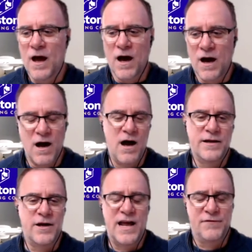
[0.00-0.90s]
I
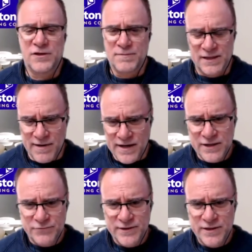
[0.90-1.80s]
don't have as much money
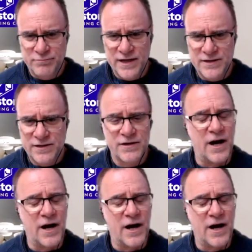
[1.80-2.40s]
as Richard Branson.